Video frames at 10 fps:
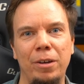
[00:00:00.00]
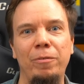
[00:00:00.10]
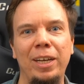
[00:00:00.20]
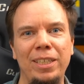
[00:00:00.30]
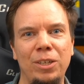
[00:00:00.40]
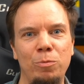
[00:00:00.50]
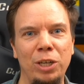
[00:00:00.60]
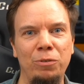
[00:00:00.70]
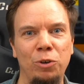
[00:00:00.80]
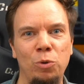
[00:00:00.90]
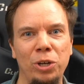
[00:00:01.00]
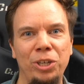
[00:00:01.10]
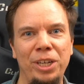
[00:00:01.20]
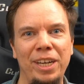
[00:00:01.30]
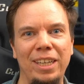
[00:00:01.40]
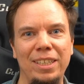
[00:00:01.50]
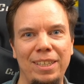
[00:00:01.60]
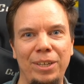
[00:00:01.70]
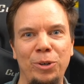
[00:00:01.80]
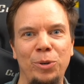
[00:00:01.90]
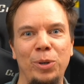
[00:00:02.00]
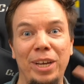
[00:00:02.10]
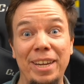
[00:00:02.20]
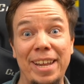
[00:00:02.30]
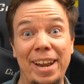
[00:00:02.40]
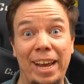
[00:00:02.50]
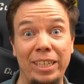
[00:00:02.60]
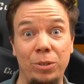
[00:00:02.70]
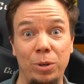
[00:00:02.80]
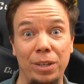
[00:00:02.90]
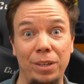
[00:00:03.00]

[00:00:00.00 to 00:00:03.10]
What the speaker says: Thanks so much for watching and see you in the next one.